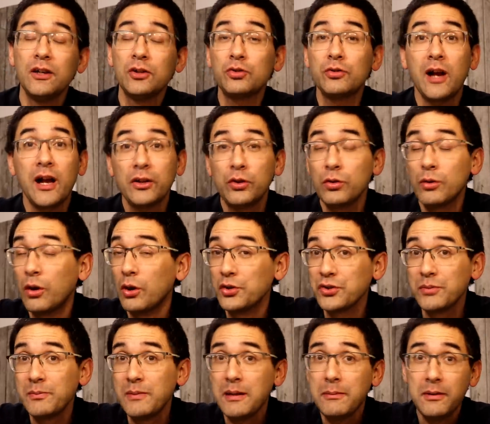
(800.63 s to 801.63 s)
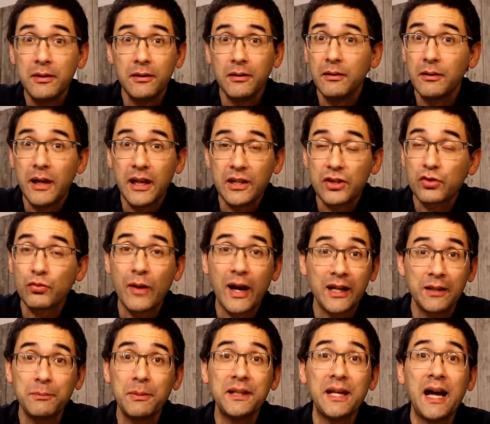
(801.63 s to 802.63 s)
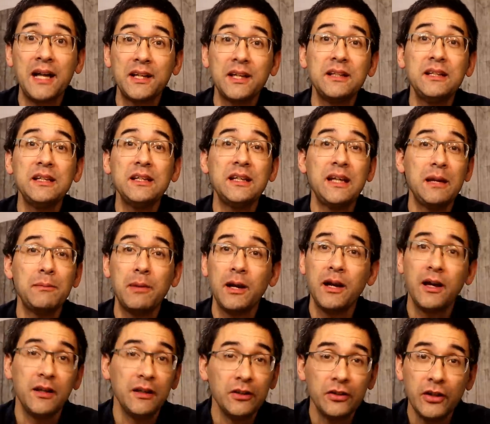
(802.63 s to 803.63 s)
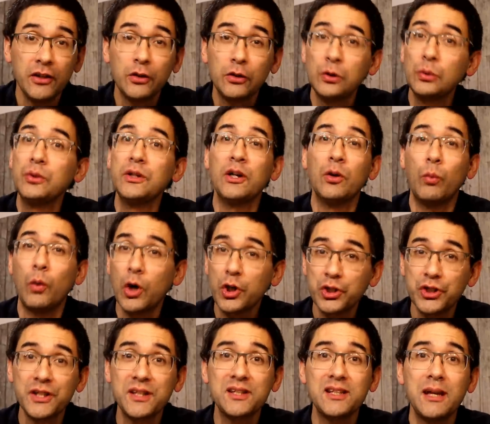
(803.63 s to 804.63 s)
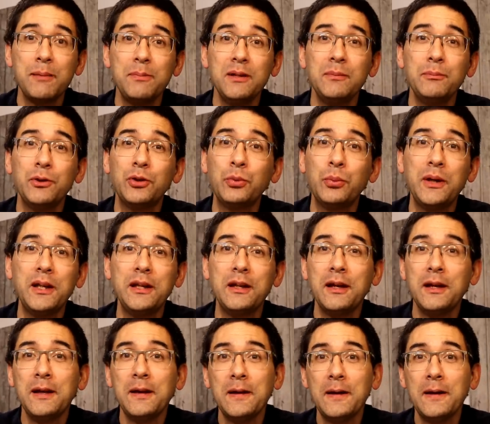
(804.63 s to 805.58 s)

try to also maybe extract banana D N A by including a washing step in between,